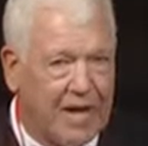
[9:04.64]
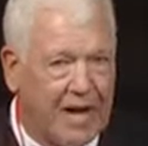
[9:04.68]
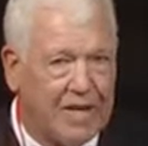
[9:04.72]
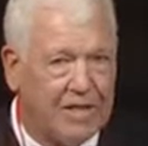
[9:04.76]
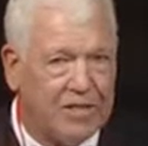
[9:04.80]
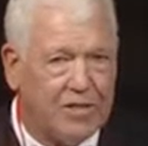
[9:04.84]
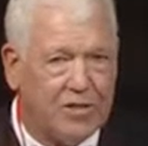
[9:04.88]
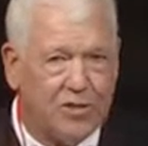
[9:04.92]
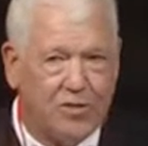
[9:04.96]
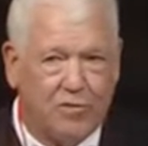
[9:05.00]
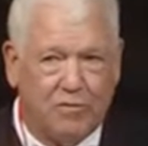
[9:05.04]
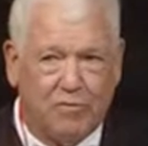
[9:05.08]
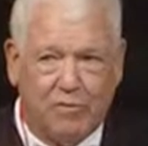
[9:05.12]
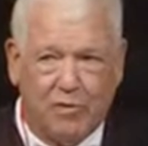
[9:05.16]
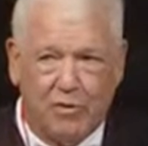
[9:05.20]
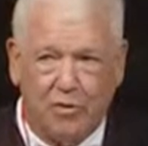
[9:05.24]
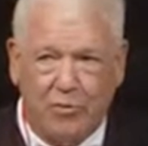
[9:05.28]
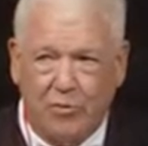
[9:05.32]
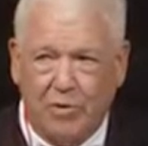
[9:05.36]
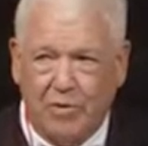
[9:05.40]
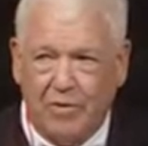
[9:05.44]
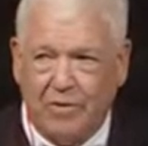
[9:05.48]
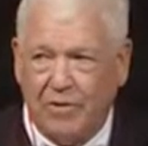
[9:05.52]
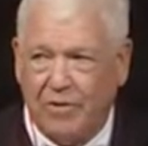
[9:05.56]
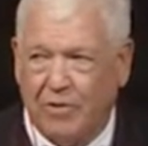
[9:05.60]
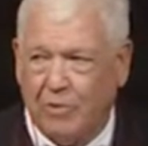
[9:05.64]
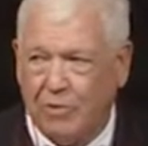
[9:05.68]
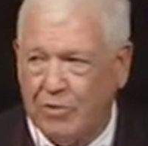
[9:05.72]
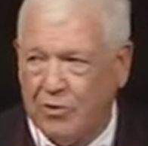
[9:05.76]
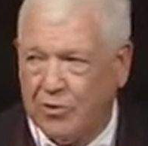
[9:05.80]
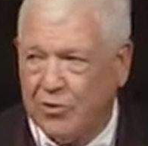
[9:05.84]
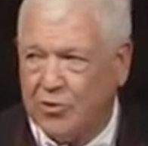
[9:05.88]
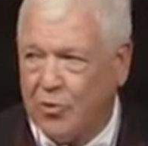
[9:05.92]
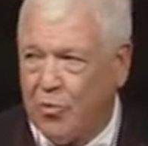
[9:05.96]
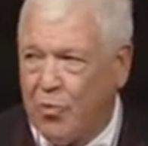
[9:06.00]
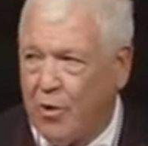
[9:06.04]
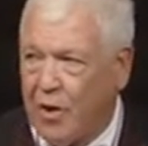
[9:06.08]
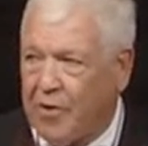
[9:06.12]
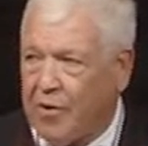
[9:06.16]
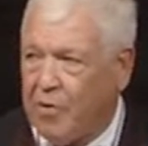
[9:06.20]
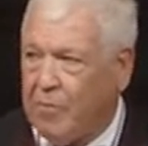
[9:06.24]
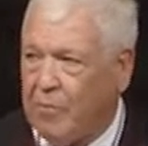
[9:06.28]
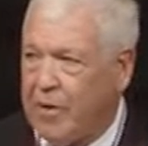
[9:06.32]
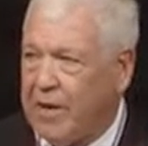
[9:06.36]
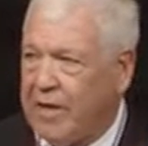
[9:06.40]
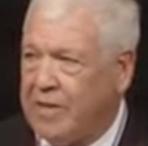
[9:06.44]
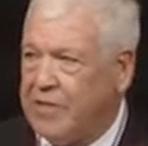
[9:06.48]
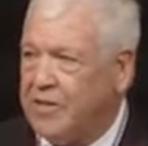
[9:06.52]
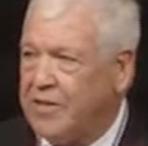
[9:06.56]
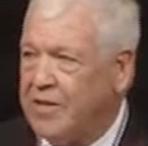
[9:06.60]
guys that you flew with, your squadron
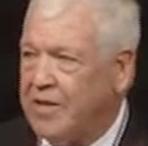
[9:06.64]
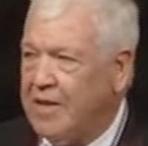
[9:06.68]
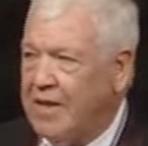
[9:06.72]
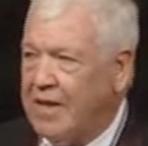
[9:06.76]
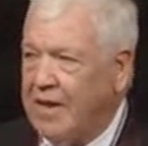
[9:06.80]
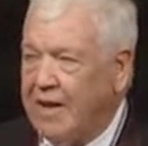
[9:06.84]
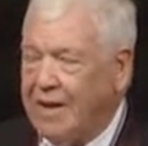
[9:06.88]
mates,